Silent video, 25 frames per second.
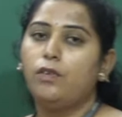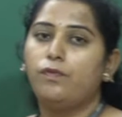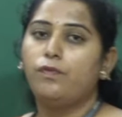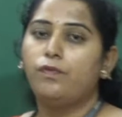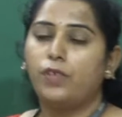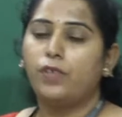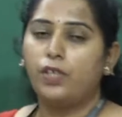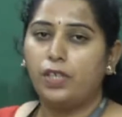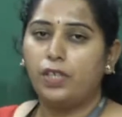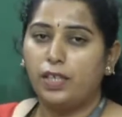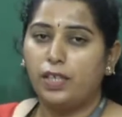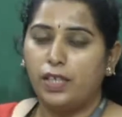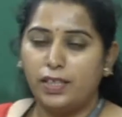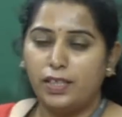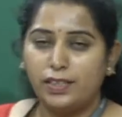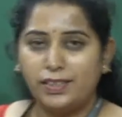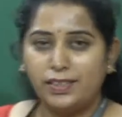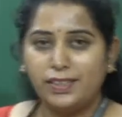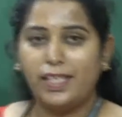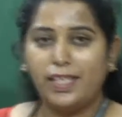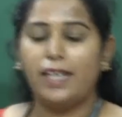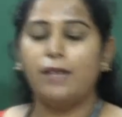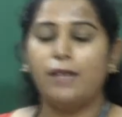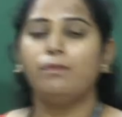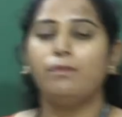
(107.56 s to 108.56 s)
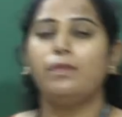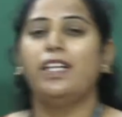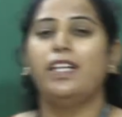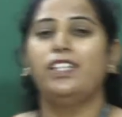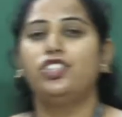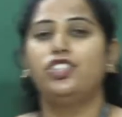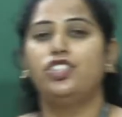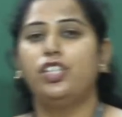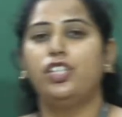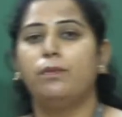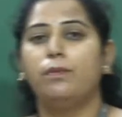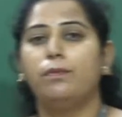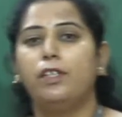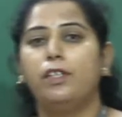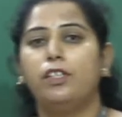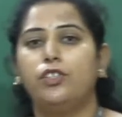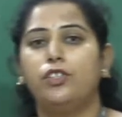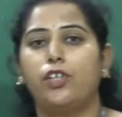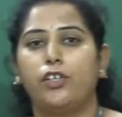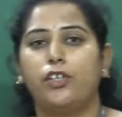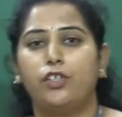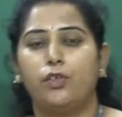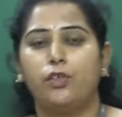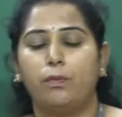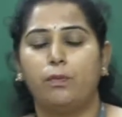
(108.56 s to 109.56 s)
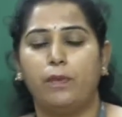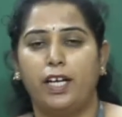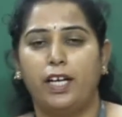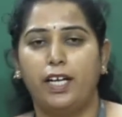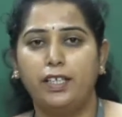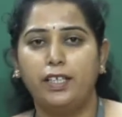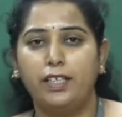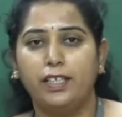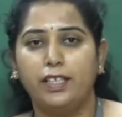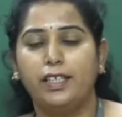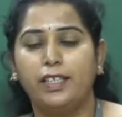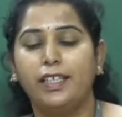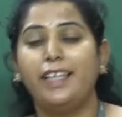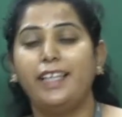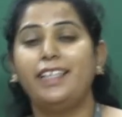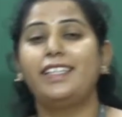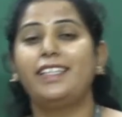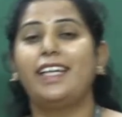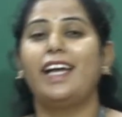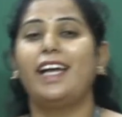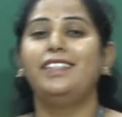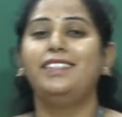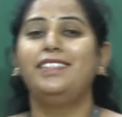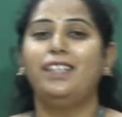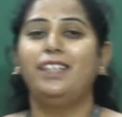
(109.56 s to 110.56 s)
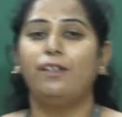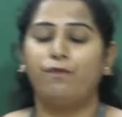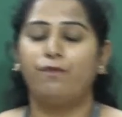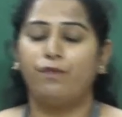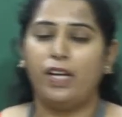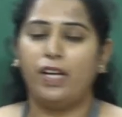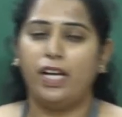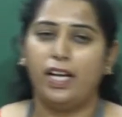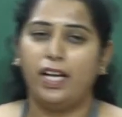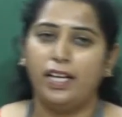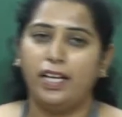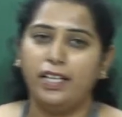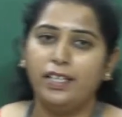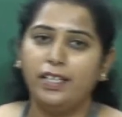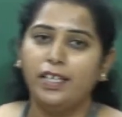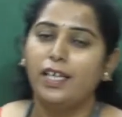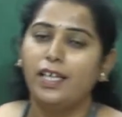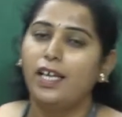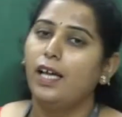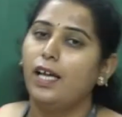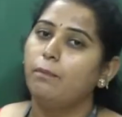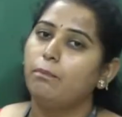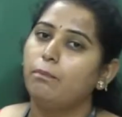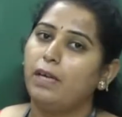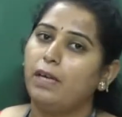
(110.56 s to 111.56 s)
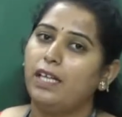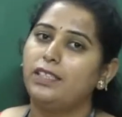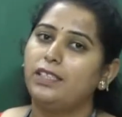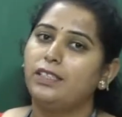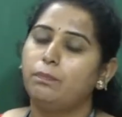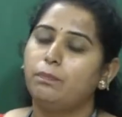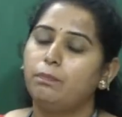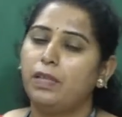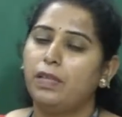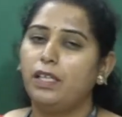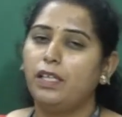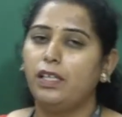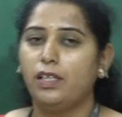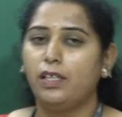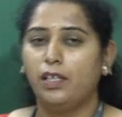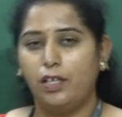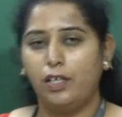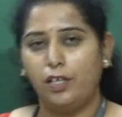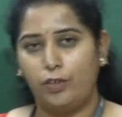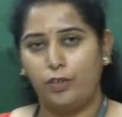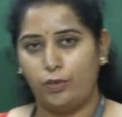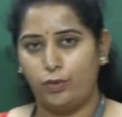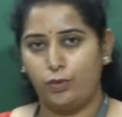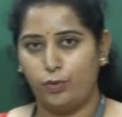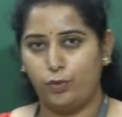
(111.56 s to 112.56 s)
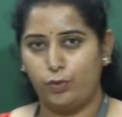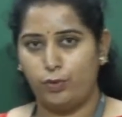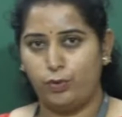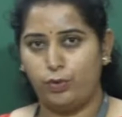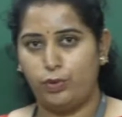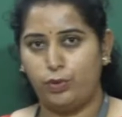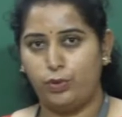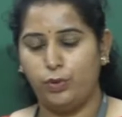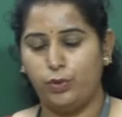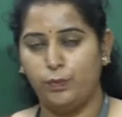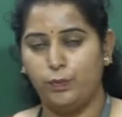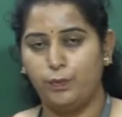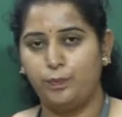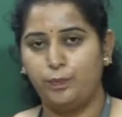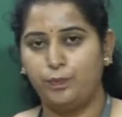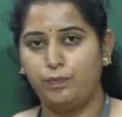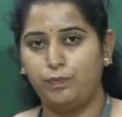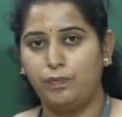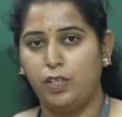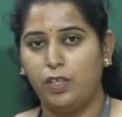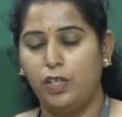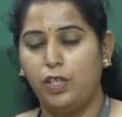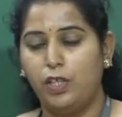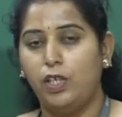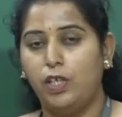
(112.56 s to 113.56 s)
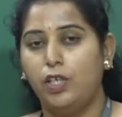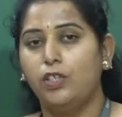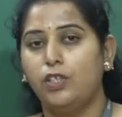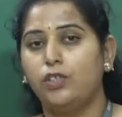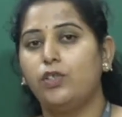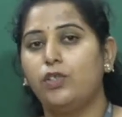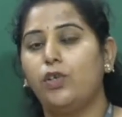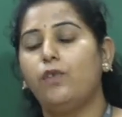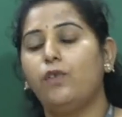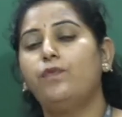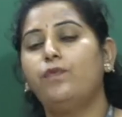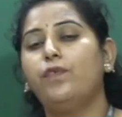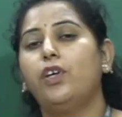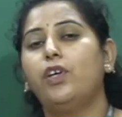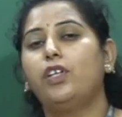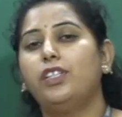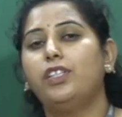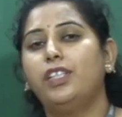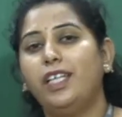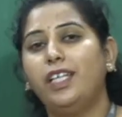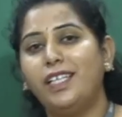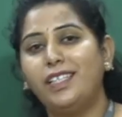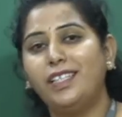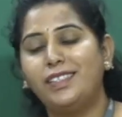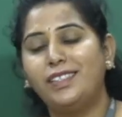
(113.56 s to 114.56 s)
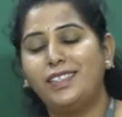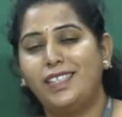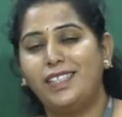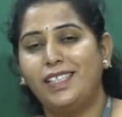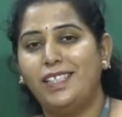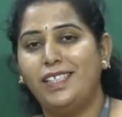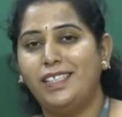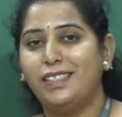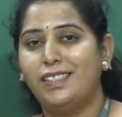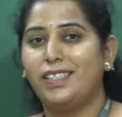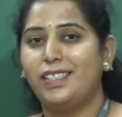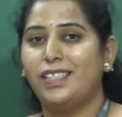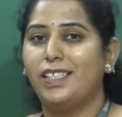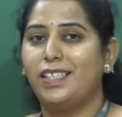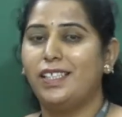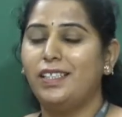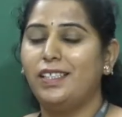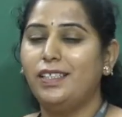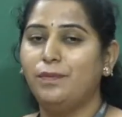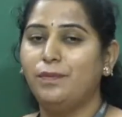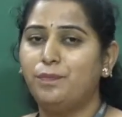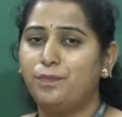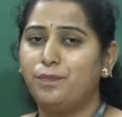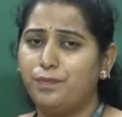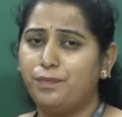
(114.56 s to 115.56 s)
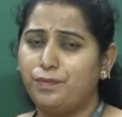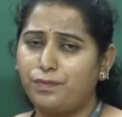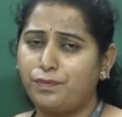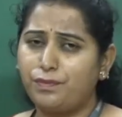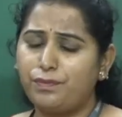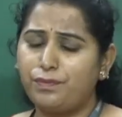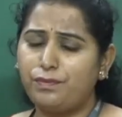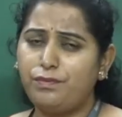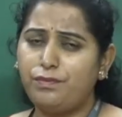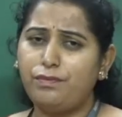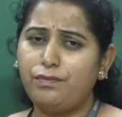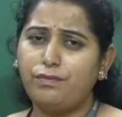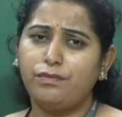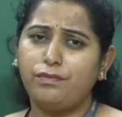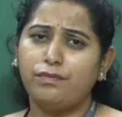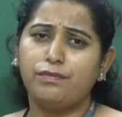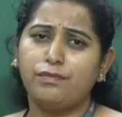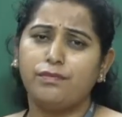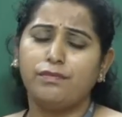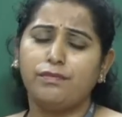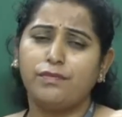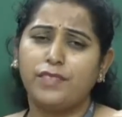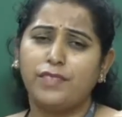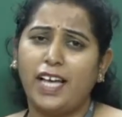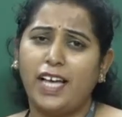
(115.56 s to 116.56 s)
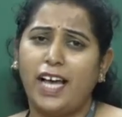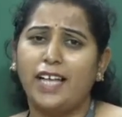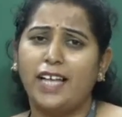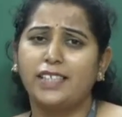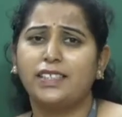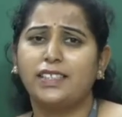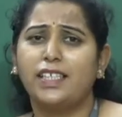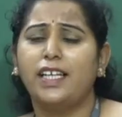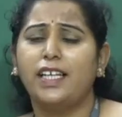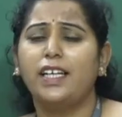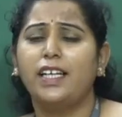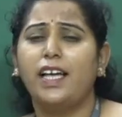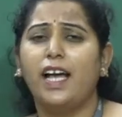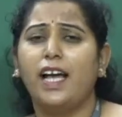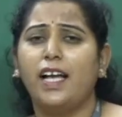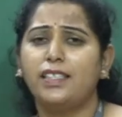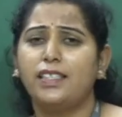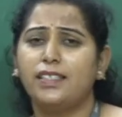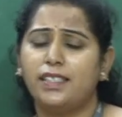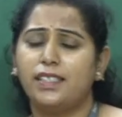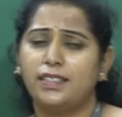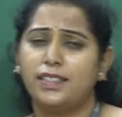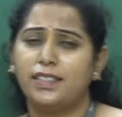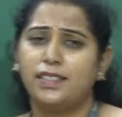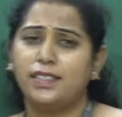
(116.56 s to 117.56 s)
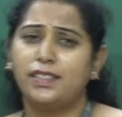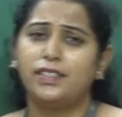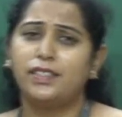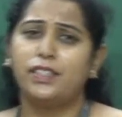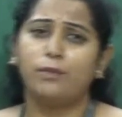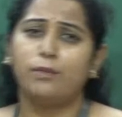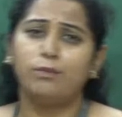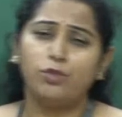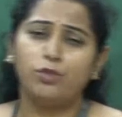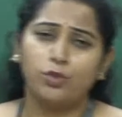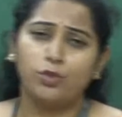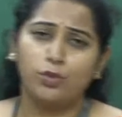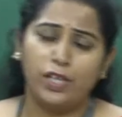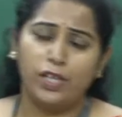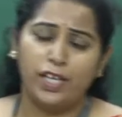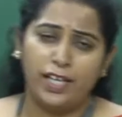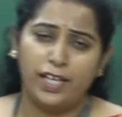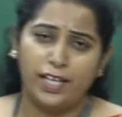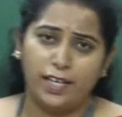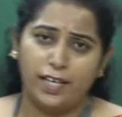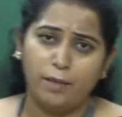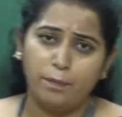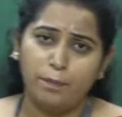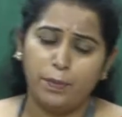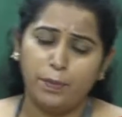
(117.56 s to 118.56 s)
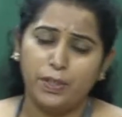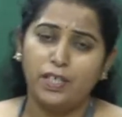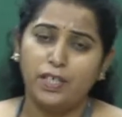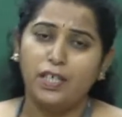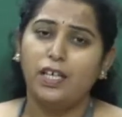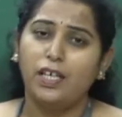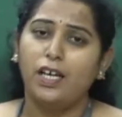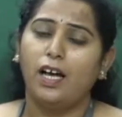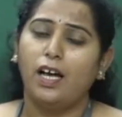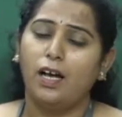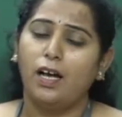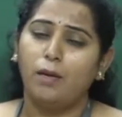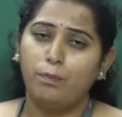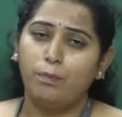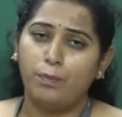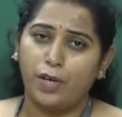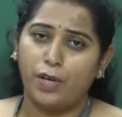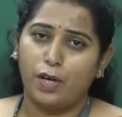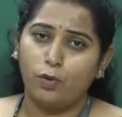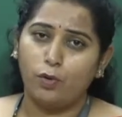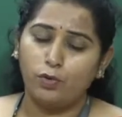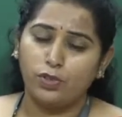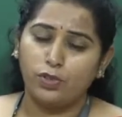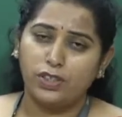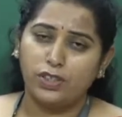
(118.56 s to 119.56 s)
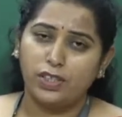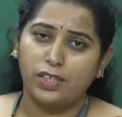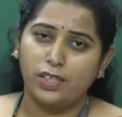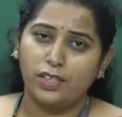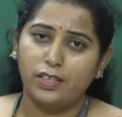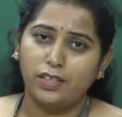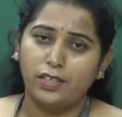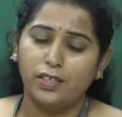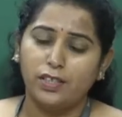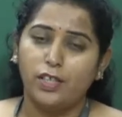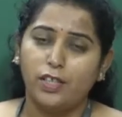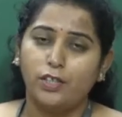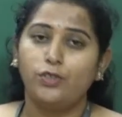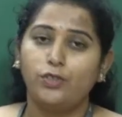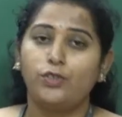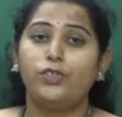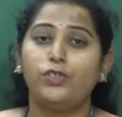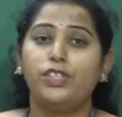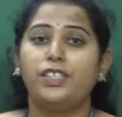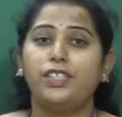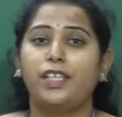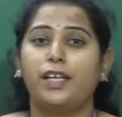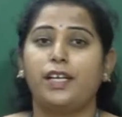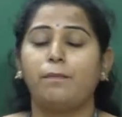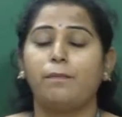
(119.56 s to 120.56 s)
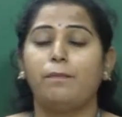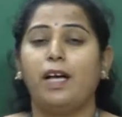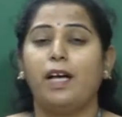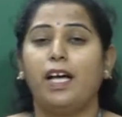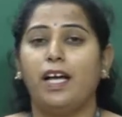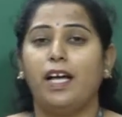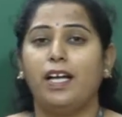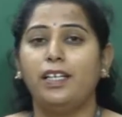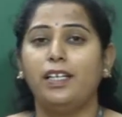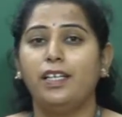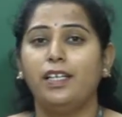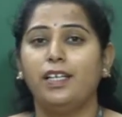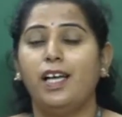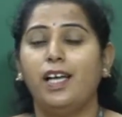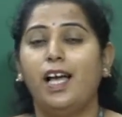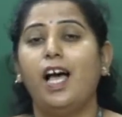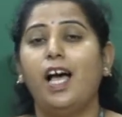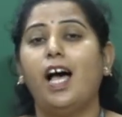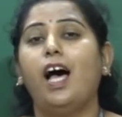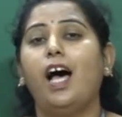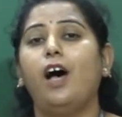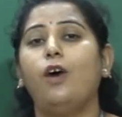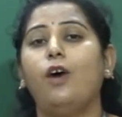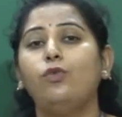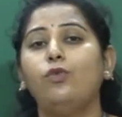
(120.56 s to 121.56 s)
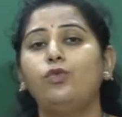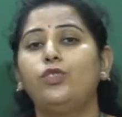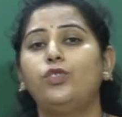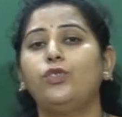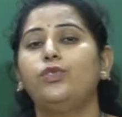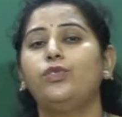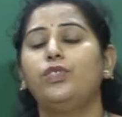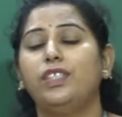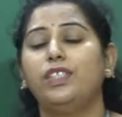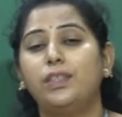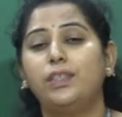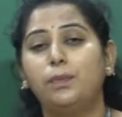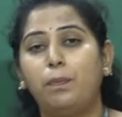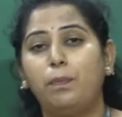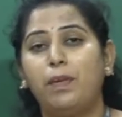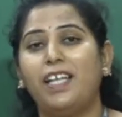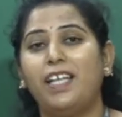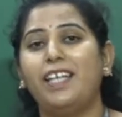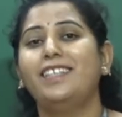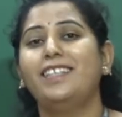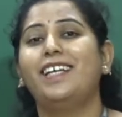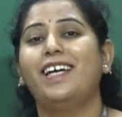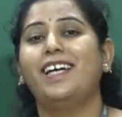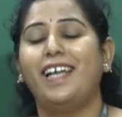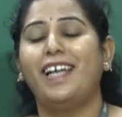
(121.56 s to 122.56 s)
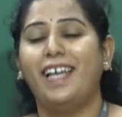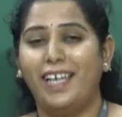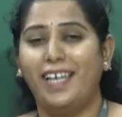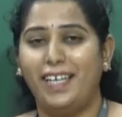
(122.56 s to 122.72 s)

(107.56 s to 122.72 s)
For a same HTML document, it can define multiple rules. So for this reason, Cascade has a system to help a browser to determine how to display the